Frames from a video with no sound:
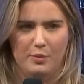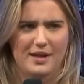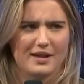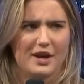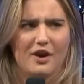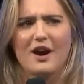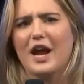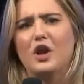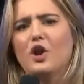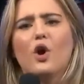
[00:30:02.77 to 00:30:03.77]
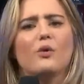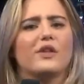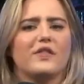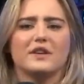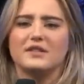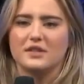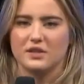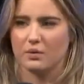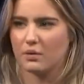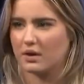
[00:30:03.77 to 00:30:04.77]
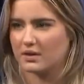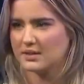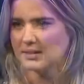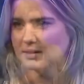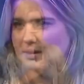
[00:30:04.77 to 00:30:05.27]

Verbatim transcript: being like god i know that this is yours